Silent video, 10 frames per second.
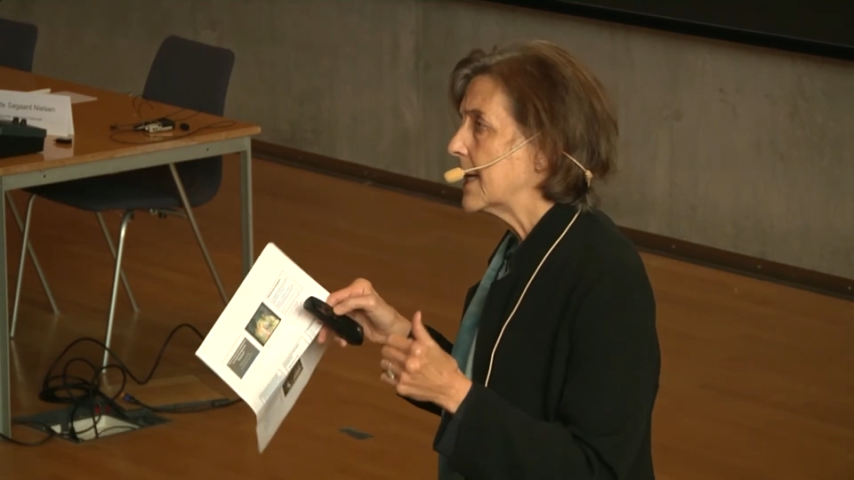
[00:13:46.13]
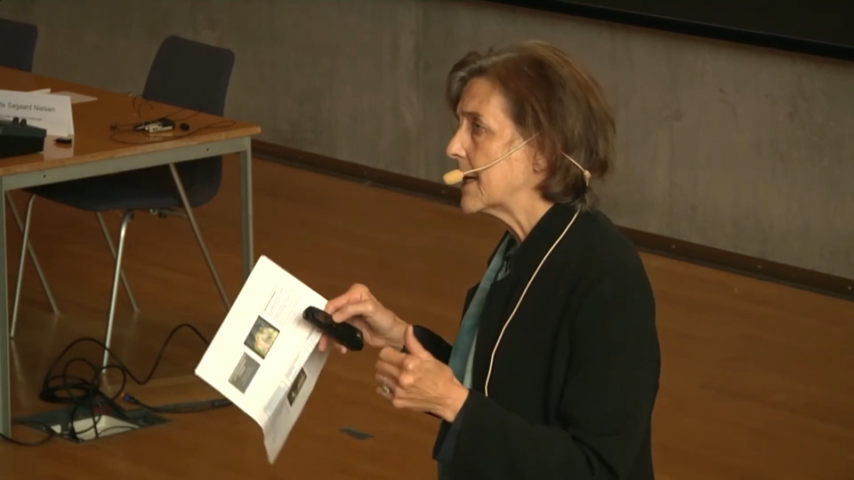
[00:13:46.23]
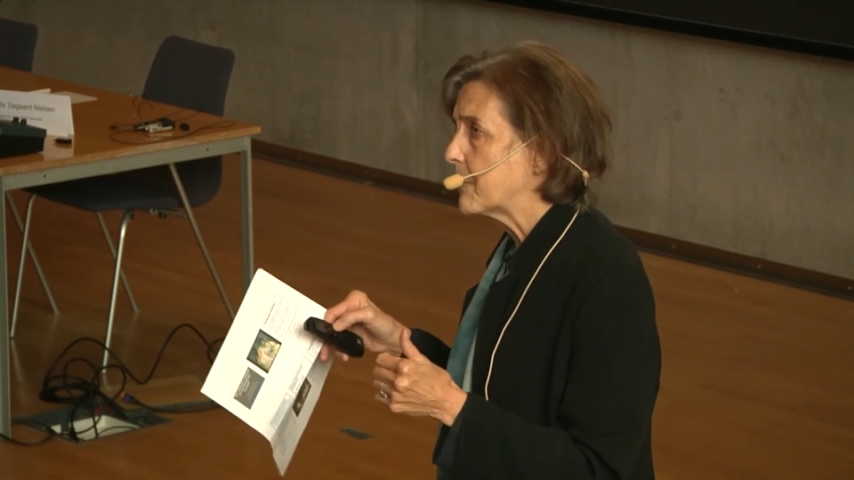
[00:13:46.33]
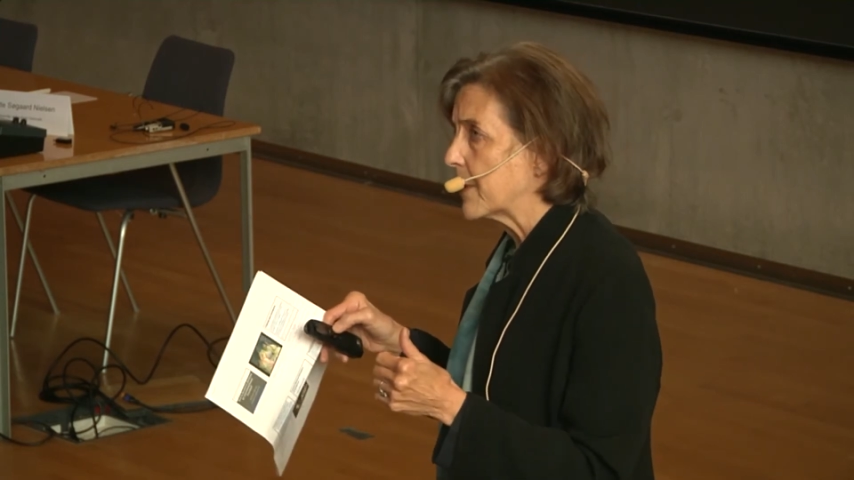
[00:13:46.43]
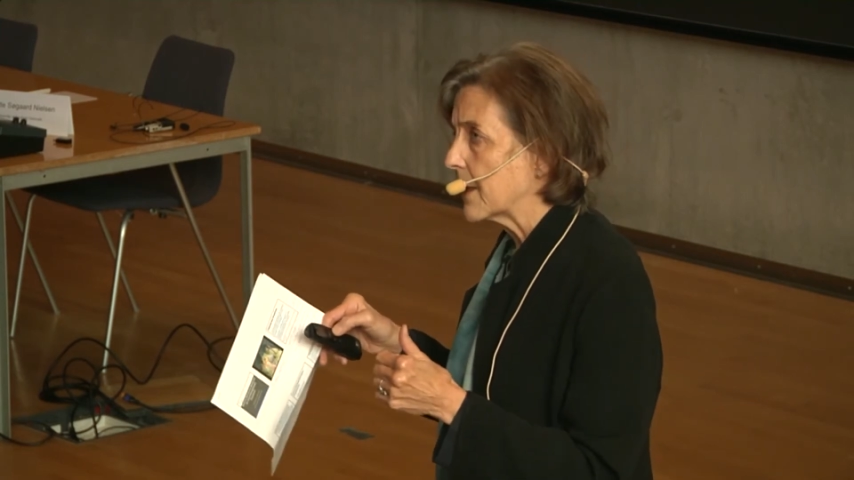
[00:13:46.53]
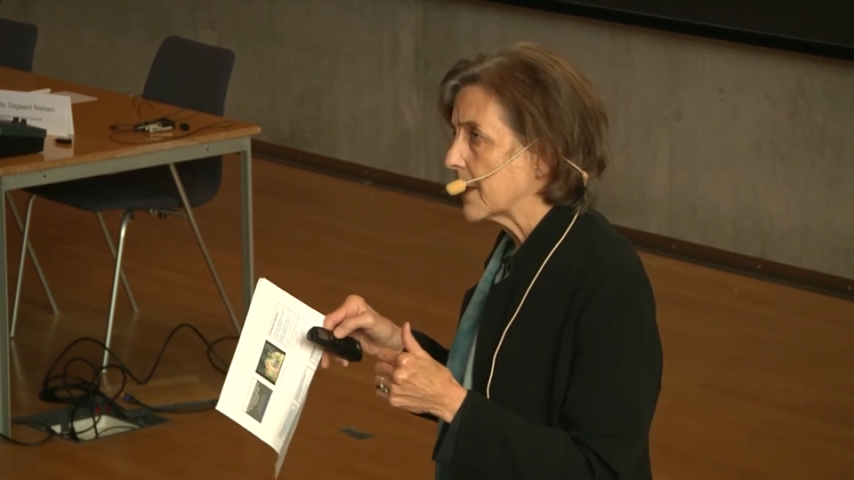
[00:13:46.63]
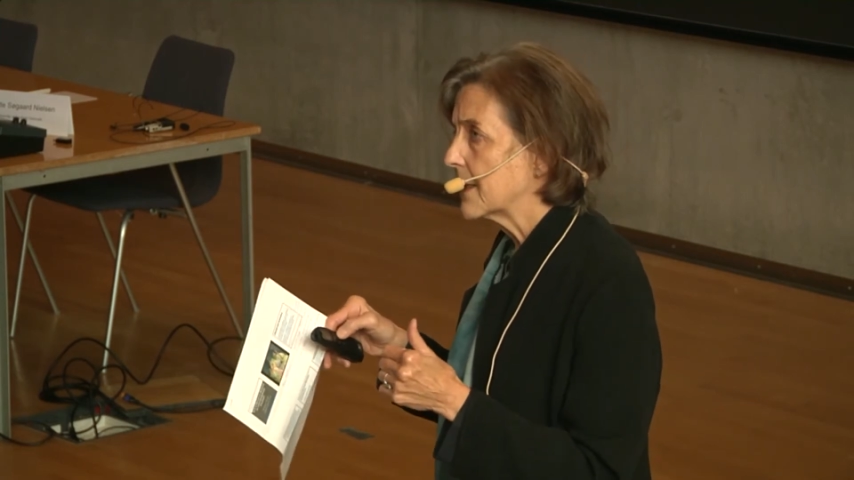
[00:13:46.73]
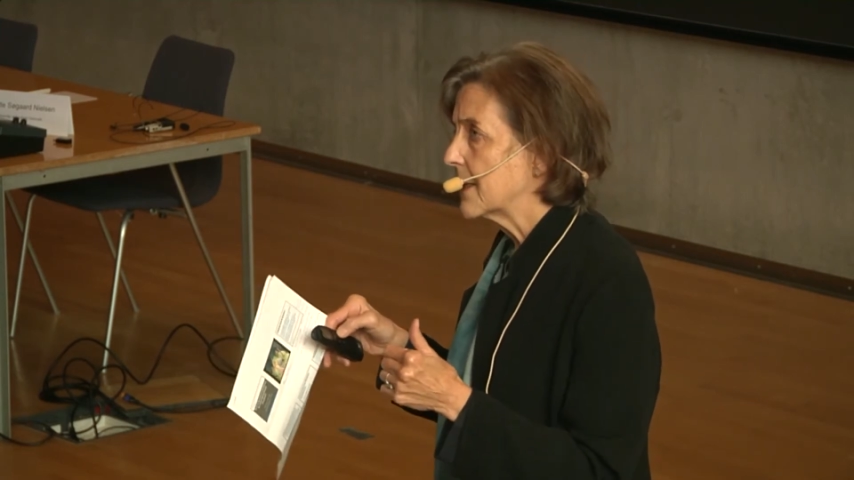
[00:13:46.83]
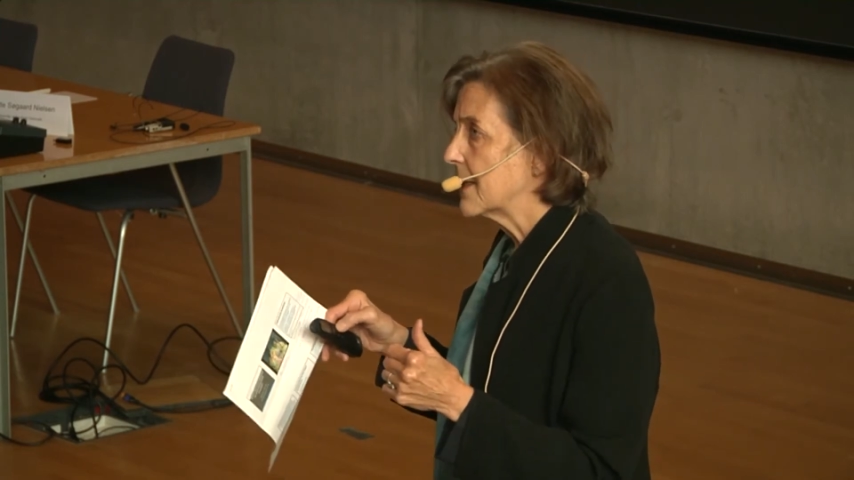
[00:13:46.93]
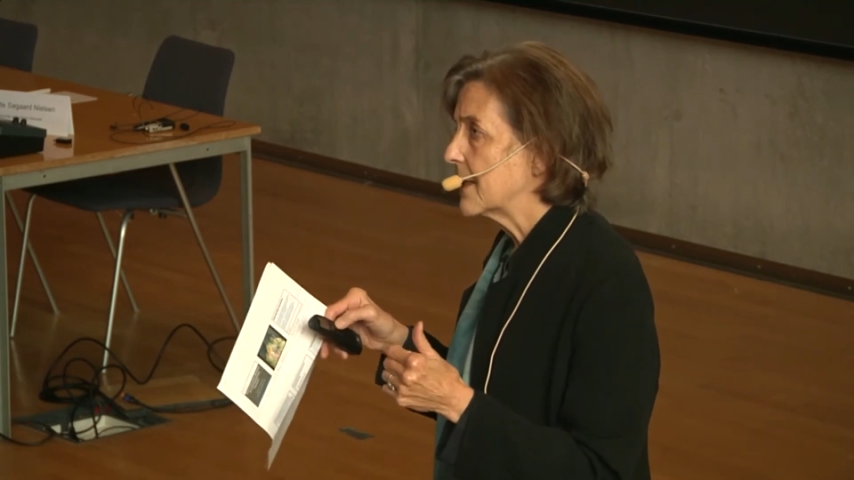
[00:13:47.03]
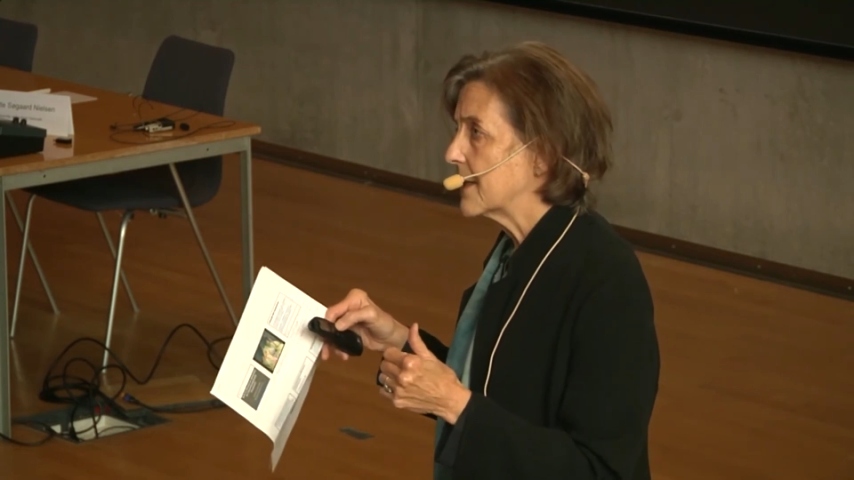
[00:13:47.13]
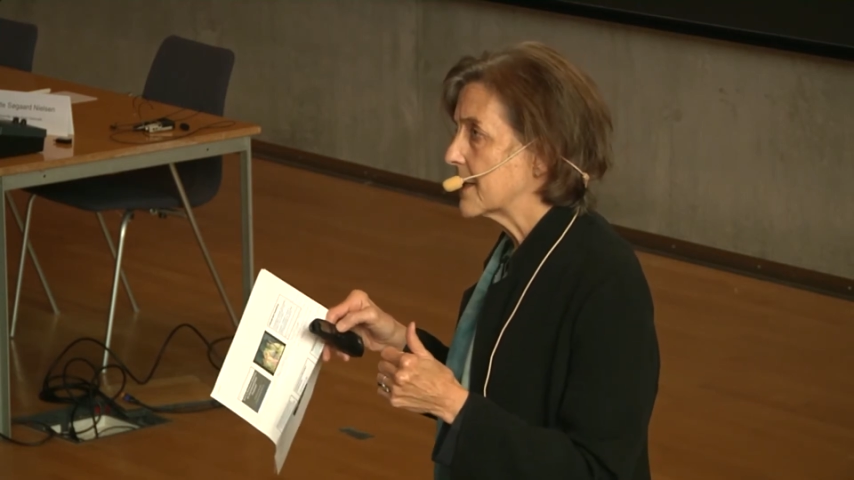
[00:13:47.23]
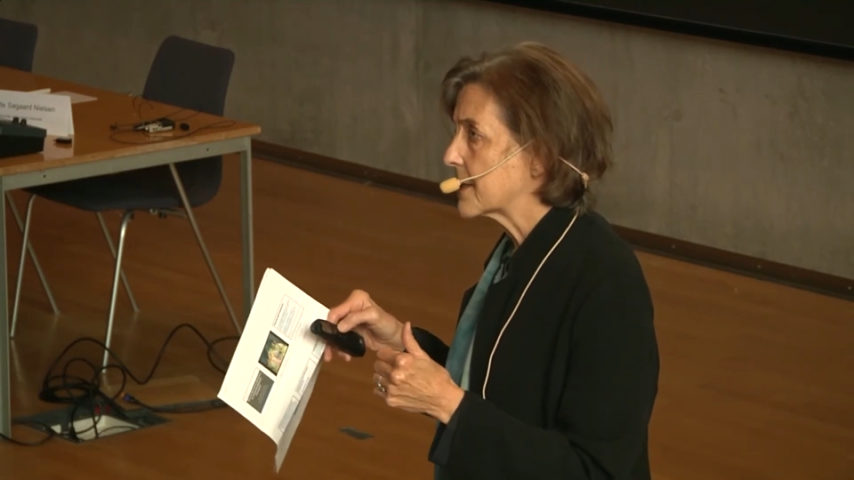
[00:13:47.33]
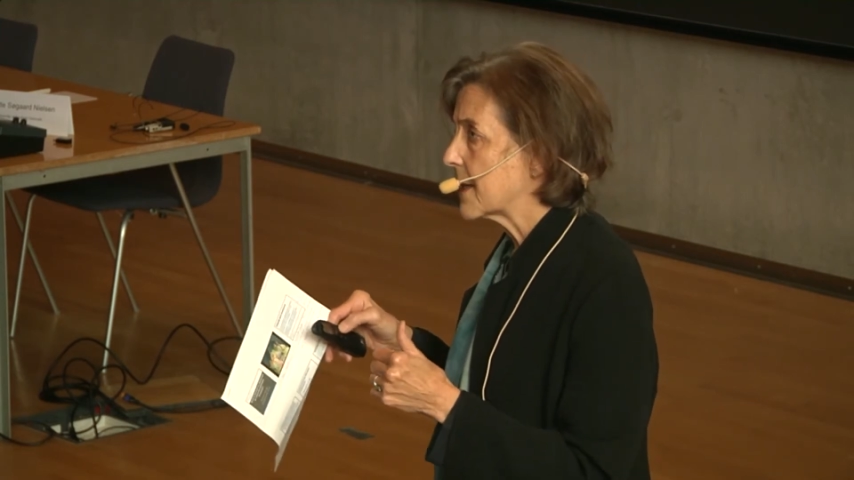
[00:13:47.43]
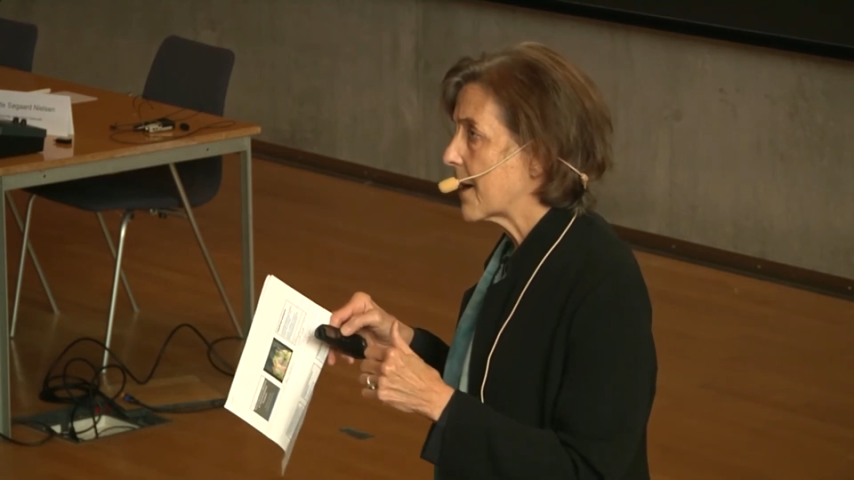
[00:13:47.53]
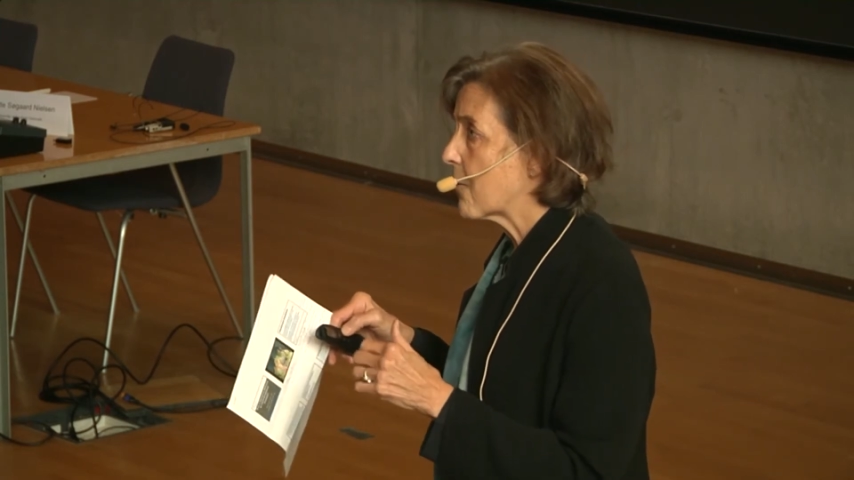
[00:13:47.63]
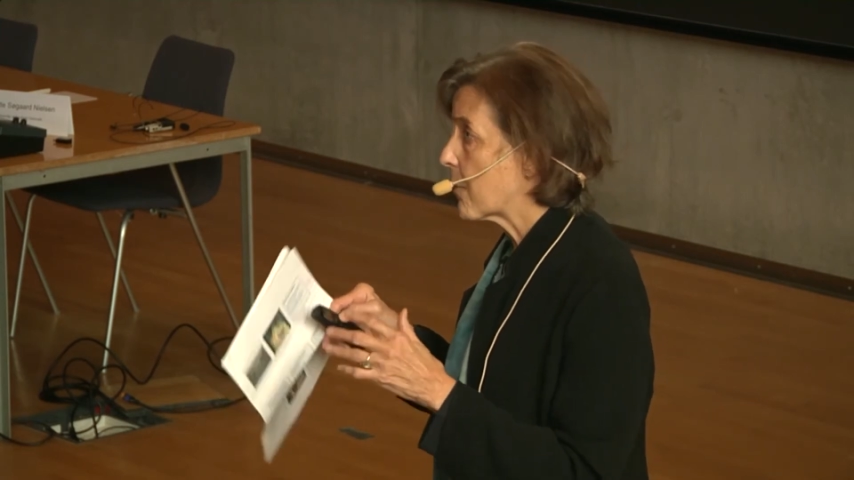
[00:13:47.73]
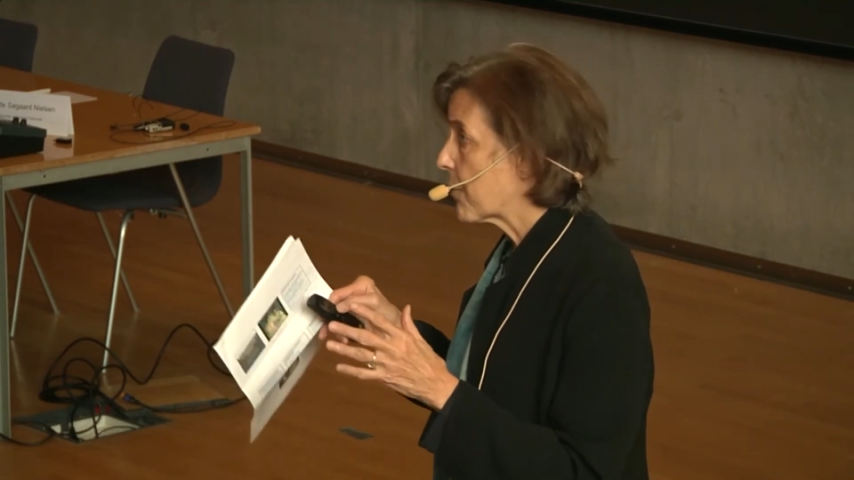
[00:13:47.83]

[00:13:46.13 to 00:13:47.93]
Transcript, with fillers: HIPAA is our